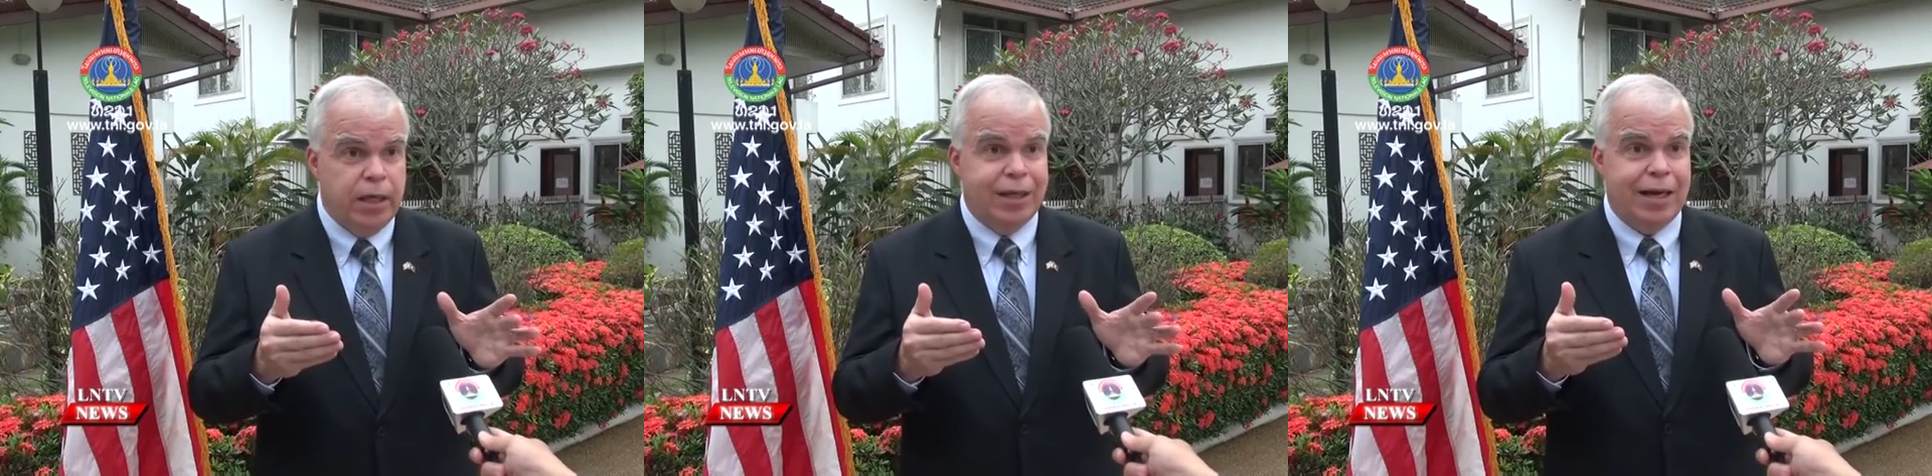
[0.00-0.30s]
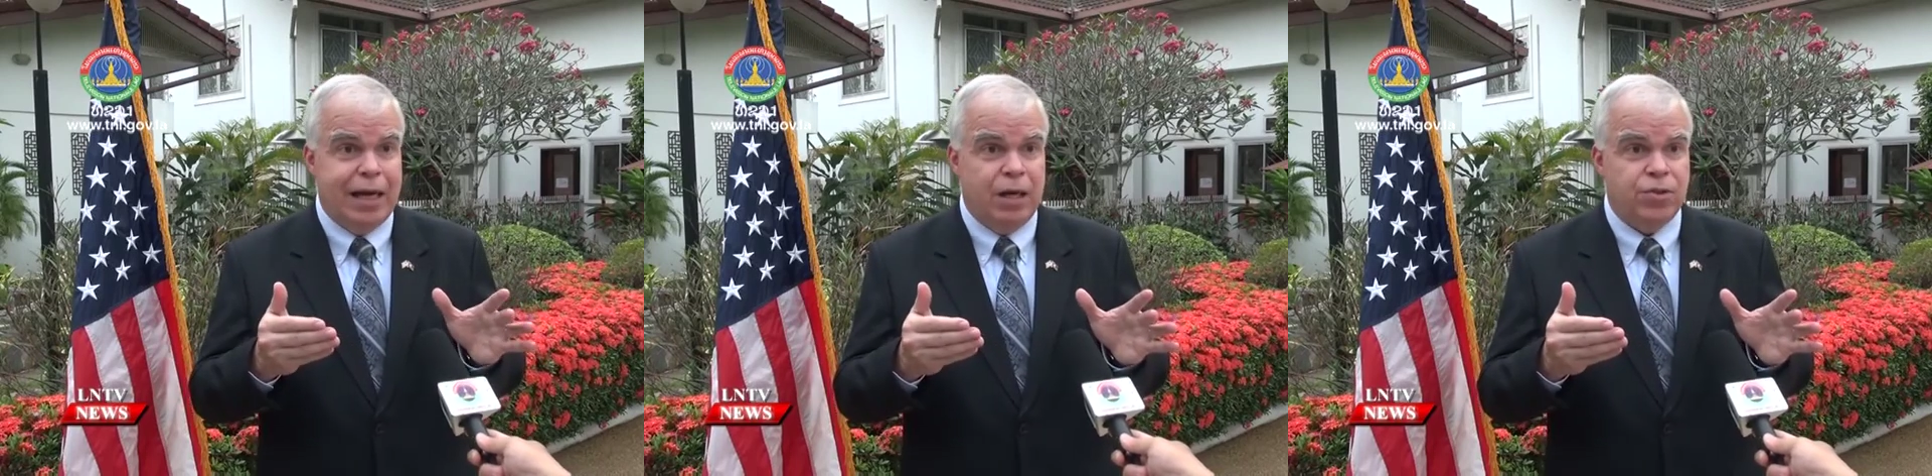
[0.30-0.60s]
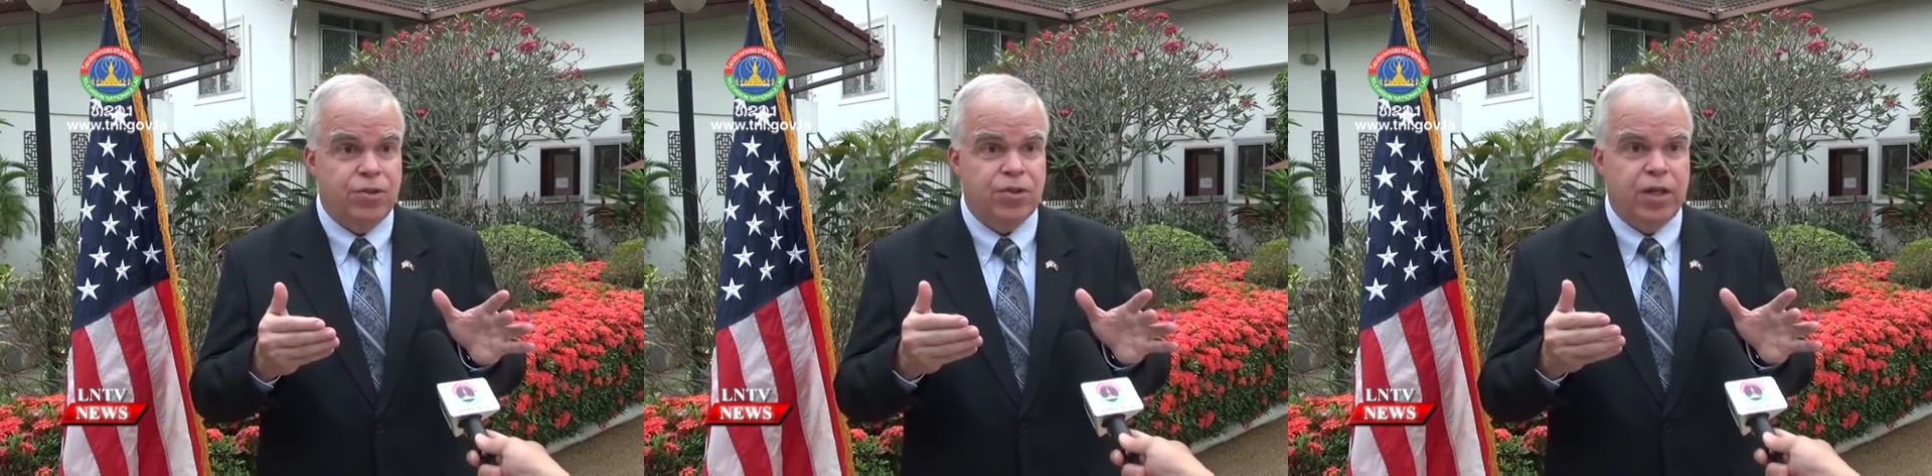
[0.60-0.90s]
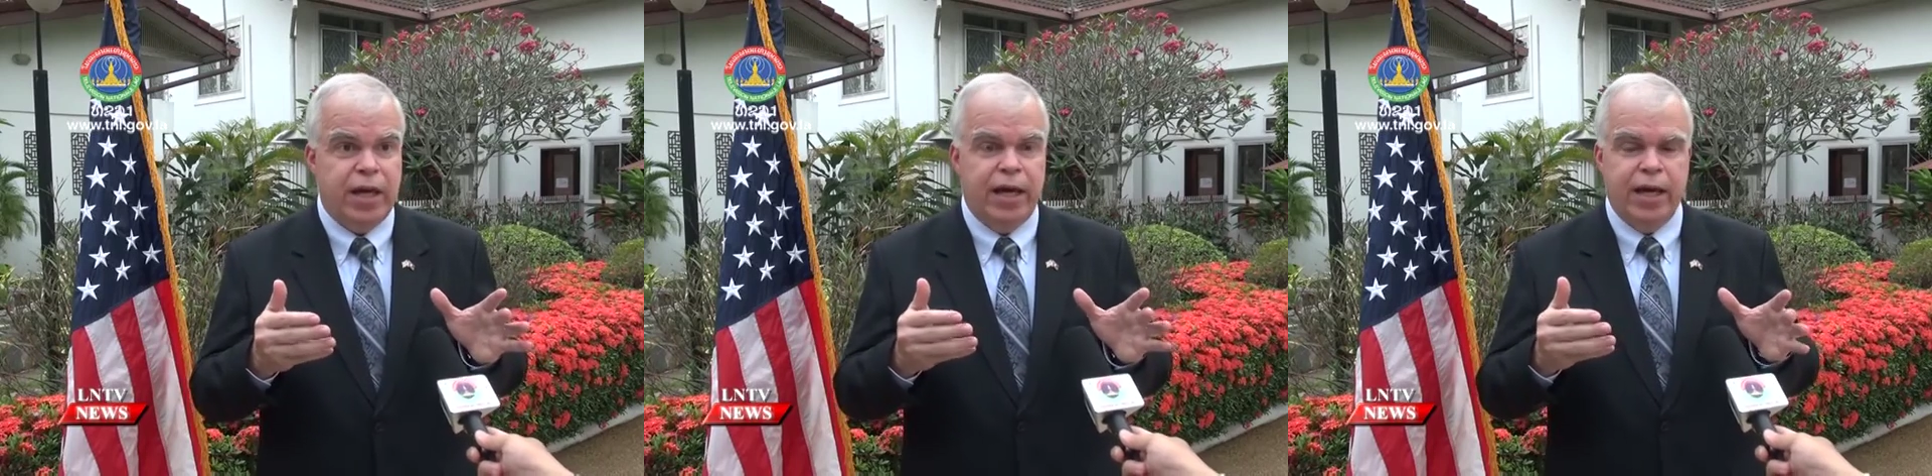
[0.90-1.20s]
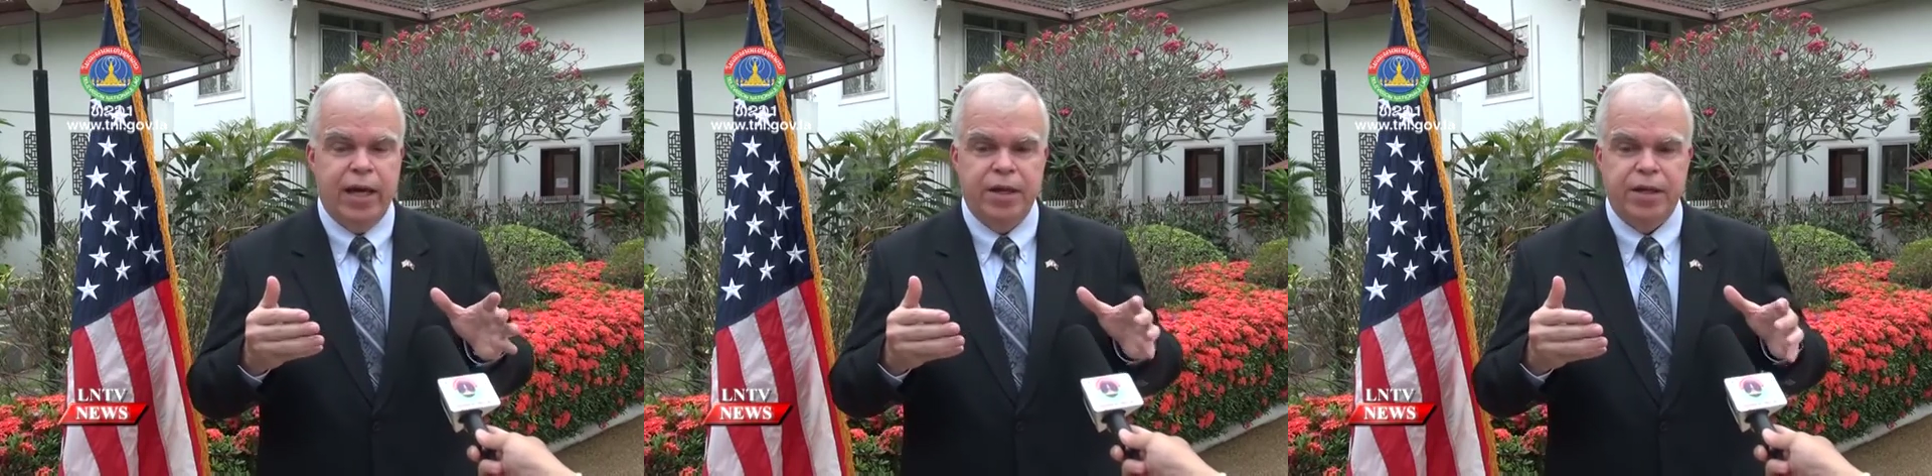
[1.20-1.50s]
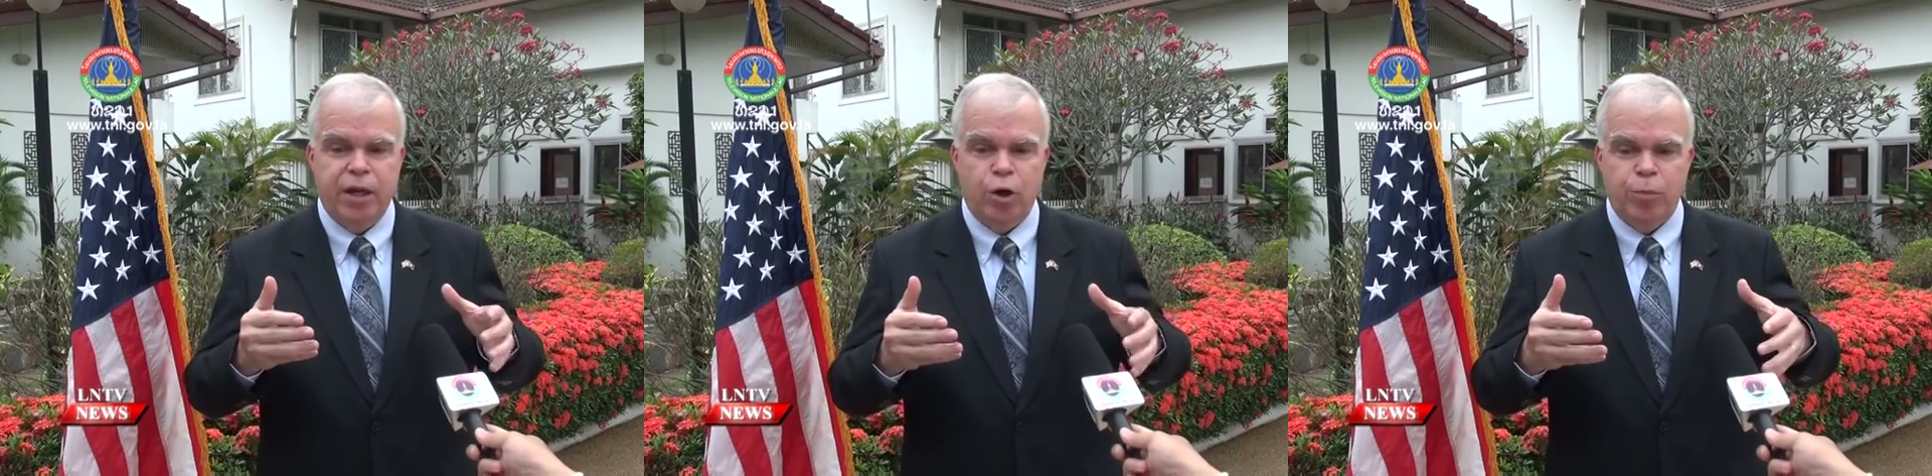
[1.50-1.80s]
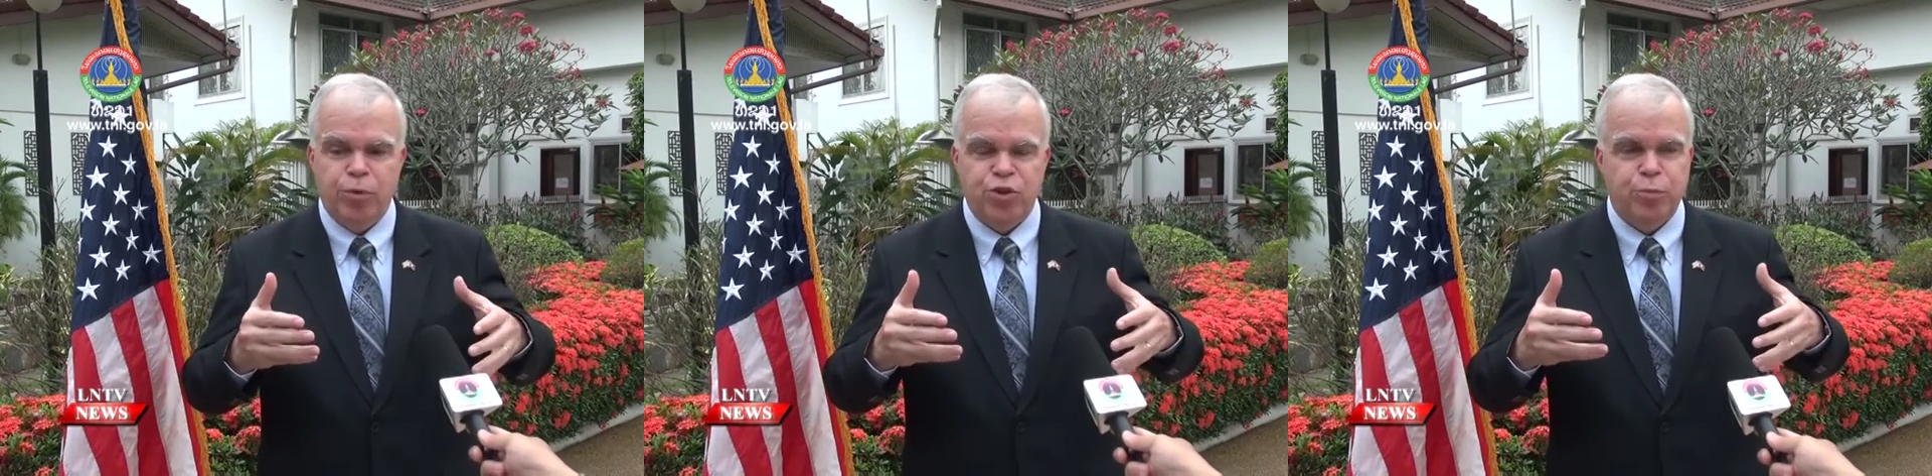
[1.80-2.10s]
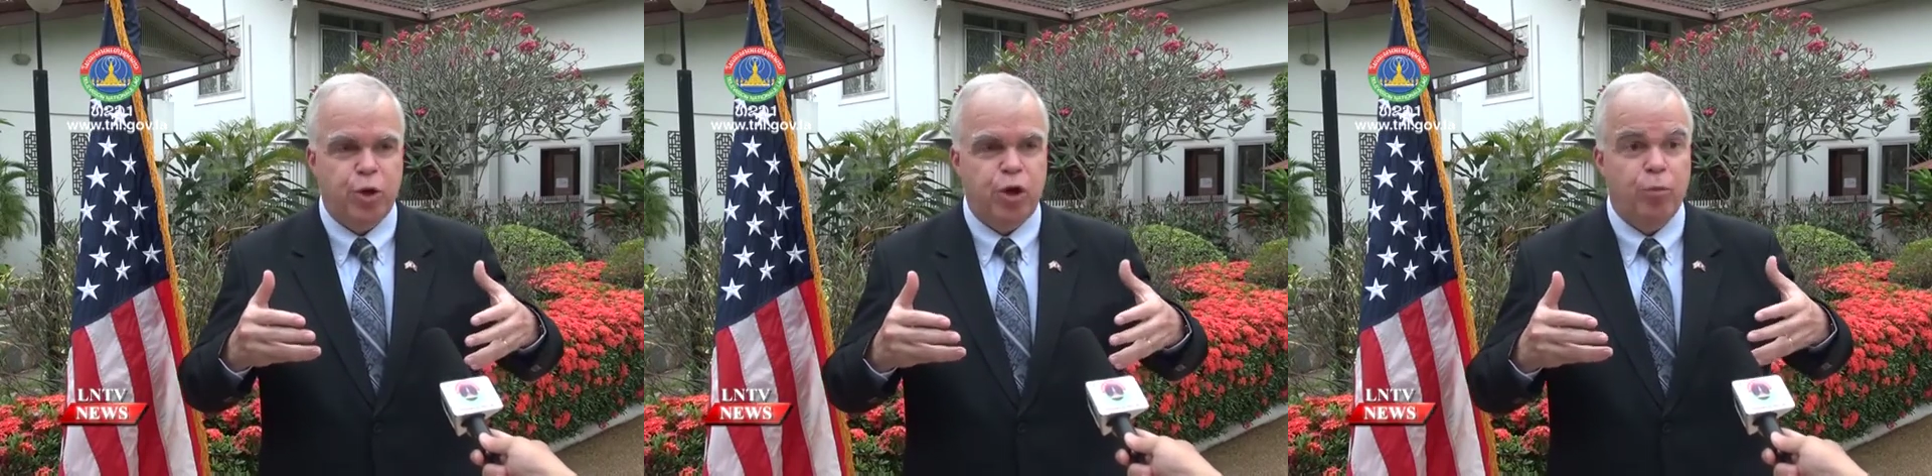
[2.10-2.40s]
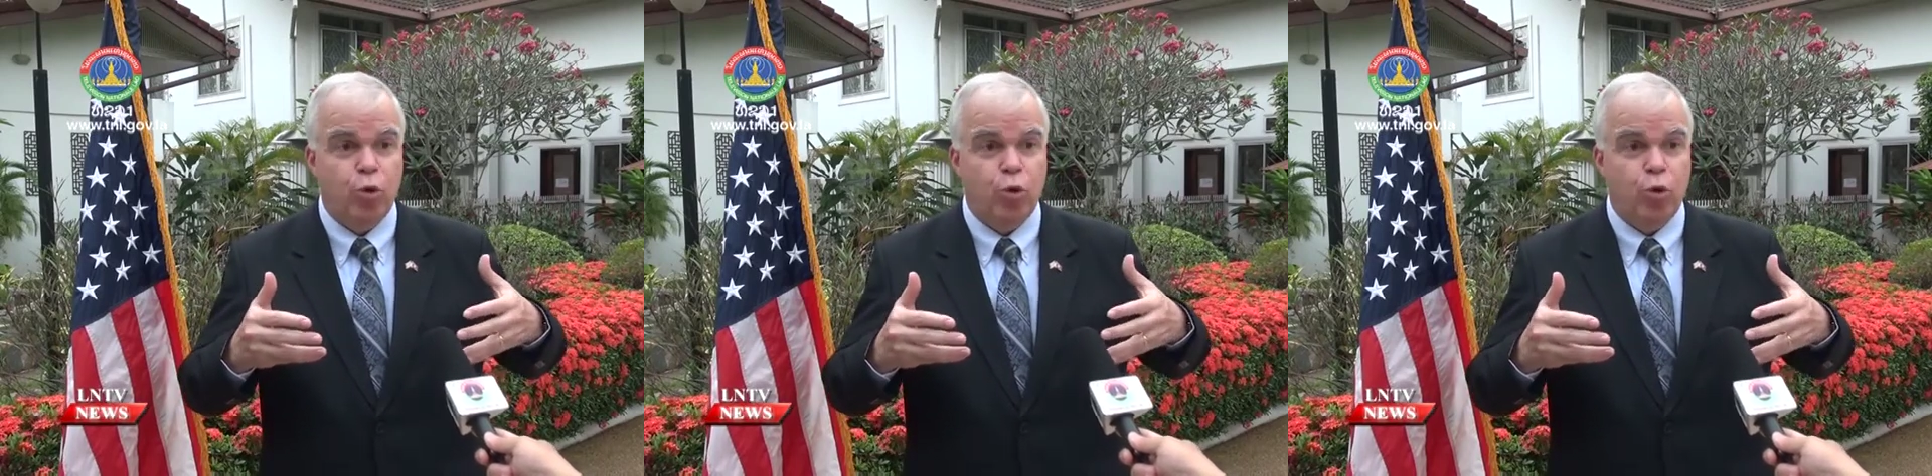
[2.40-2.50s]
in Laos and help spur